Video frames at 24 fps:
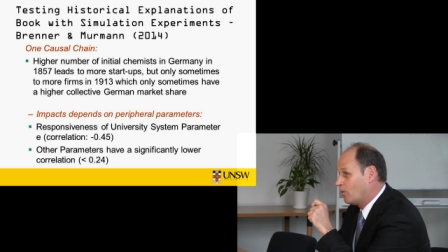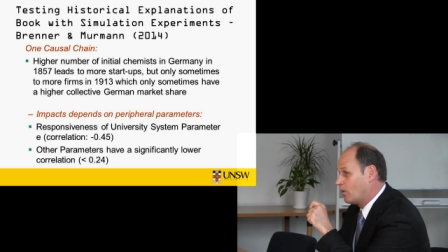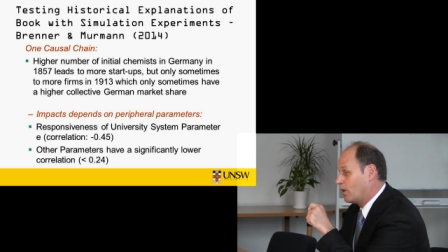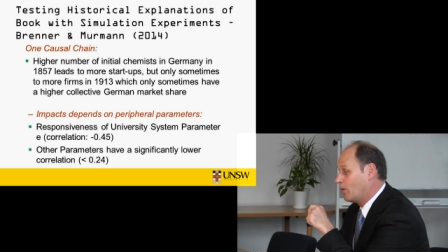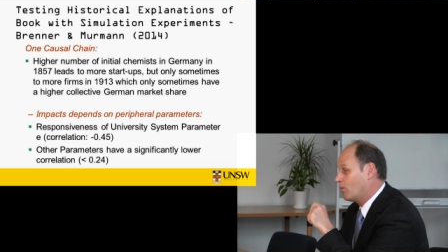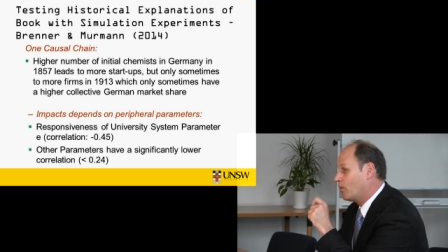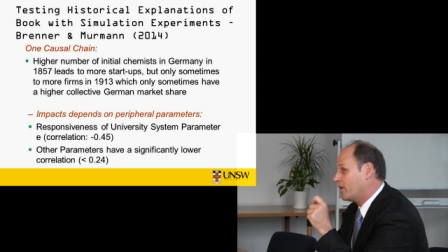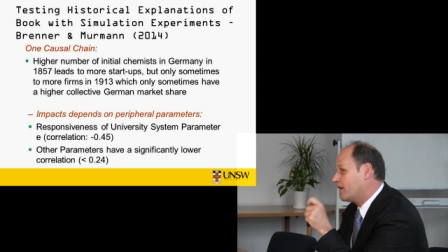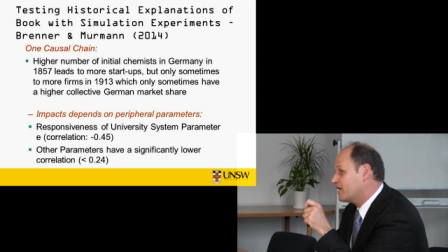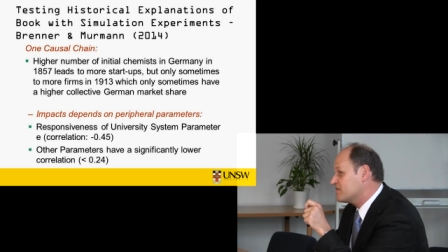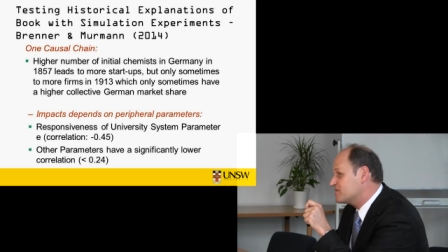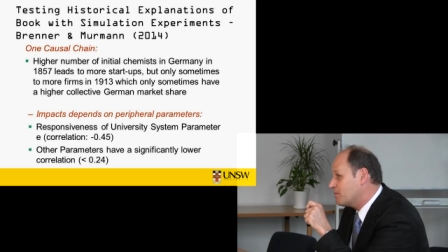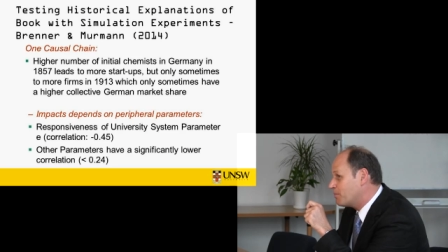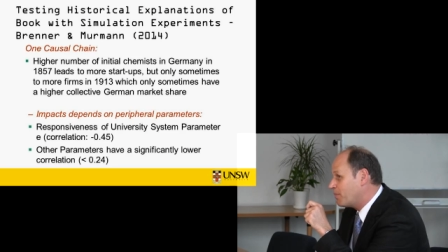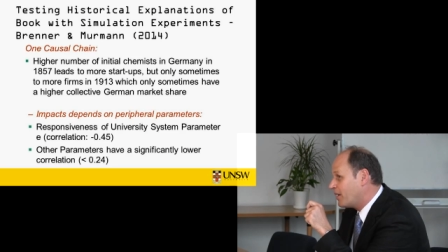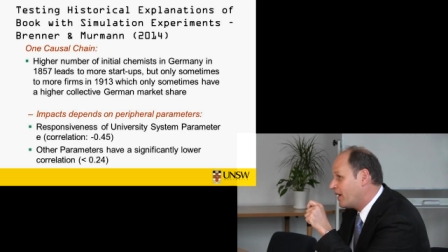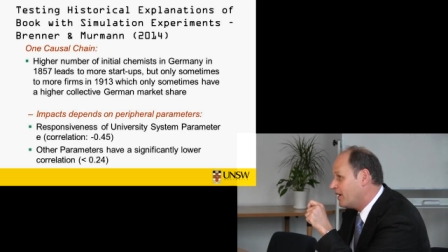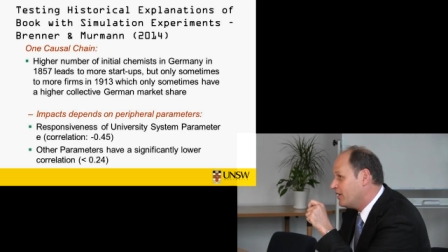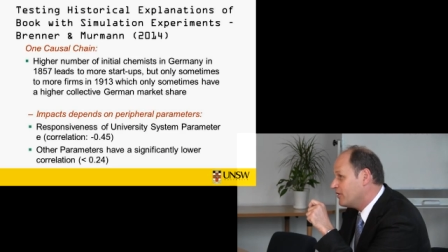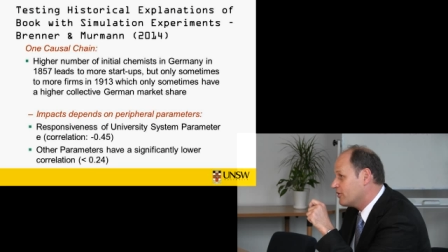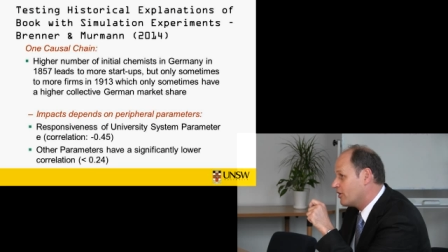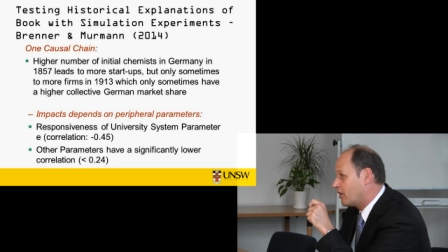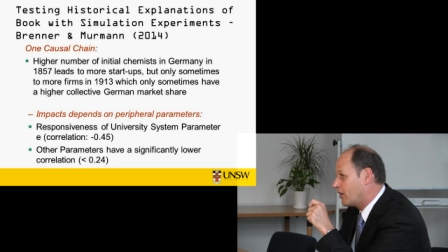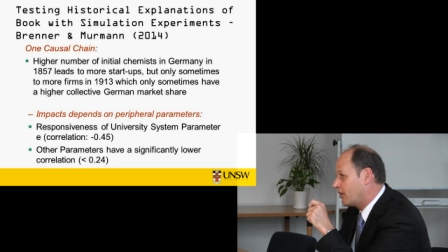Well, what does it
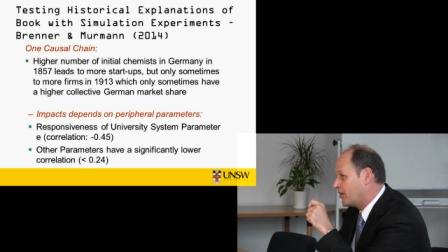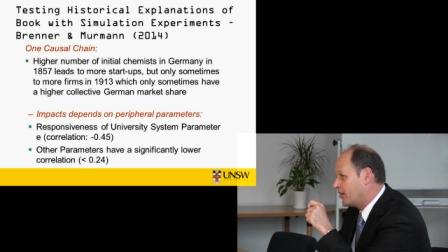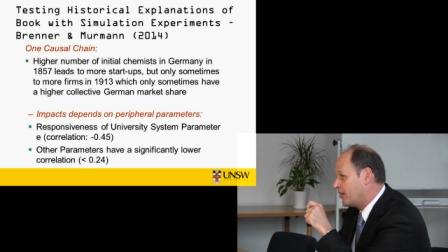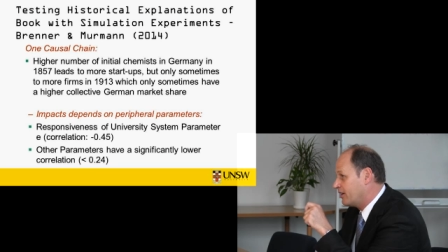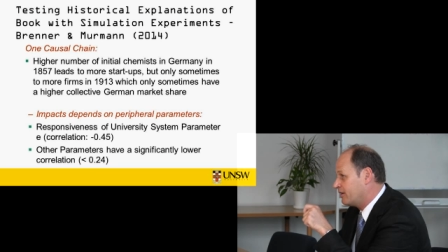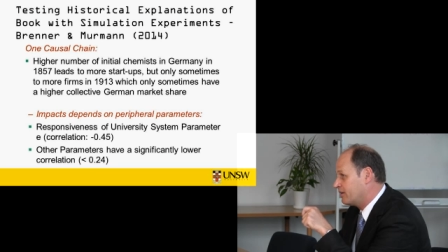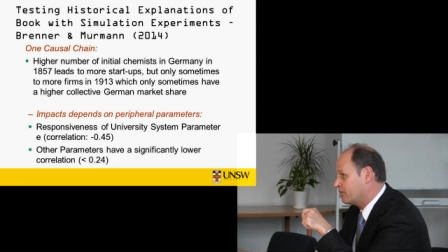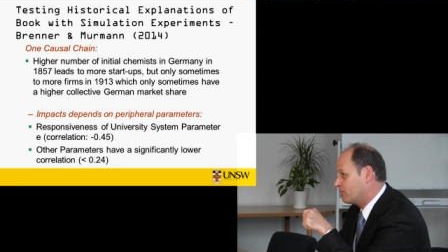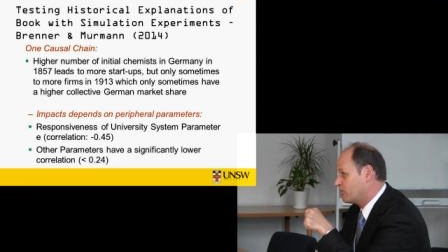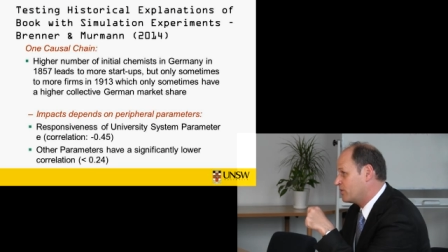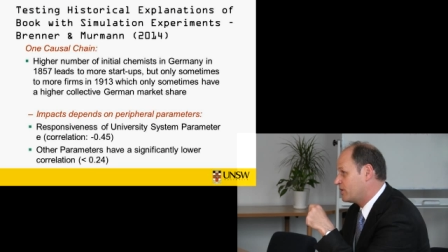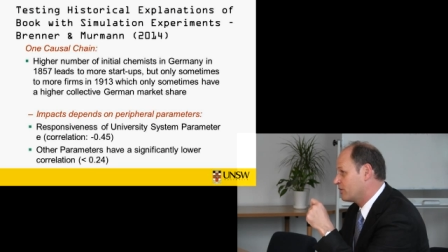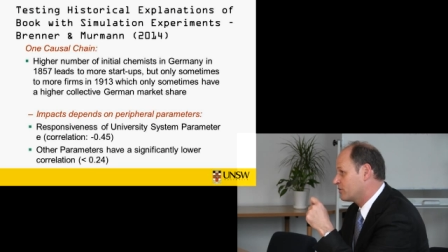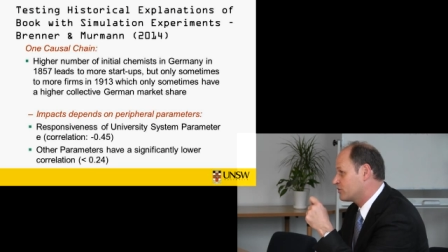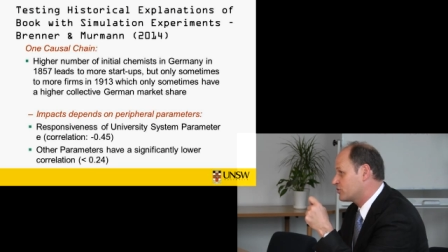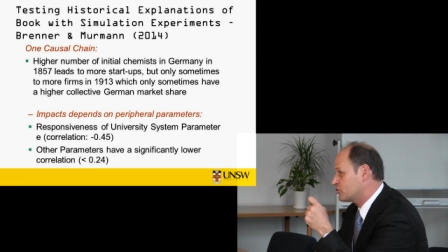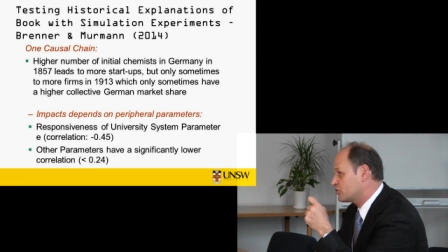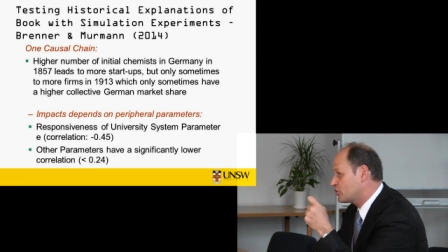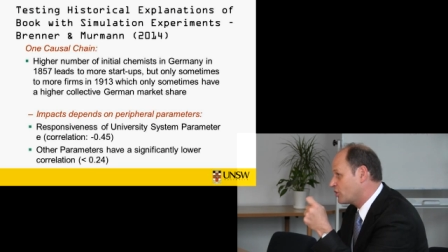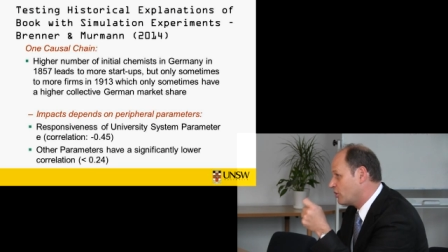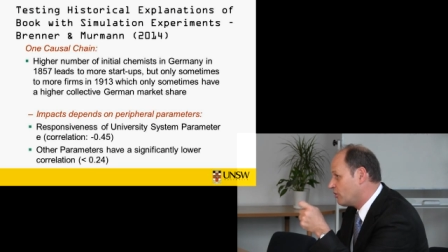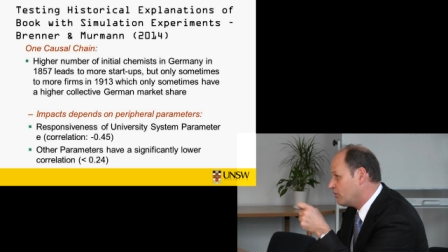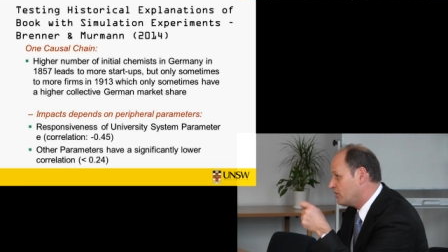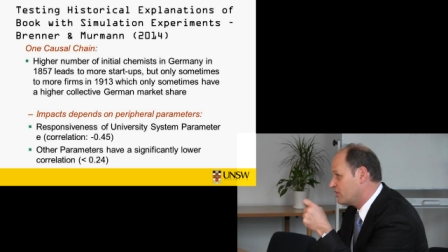depend on? And we can
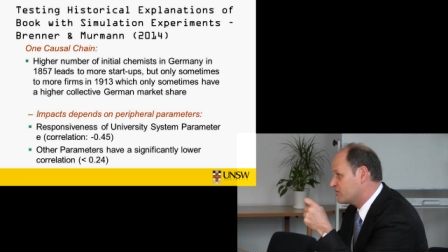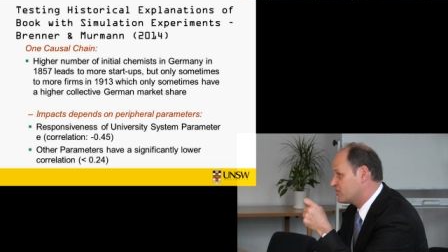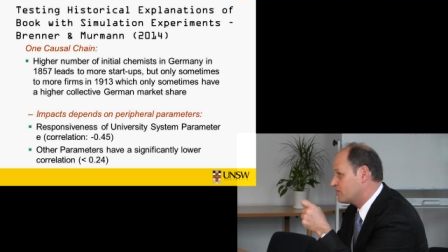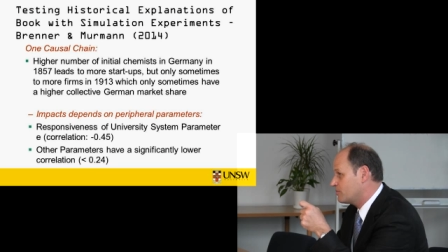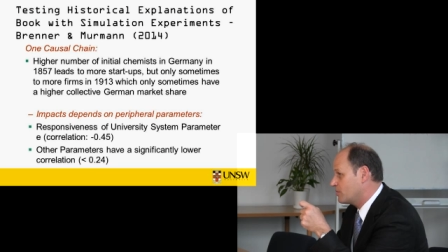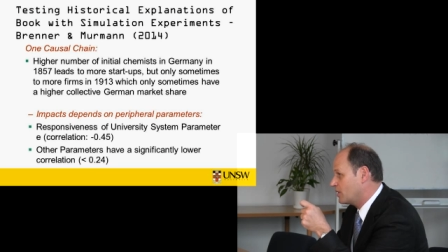show in the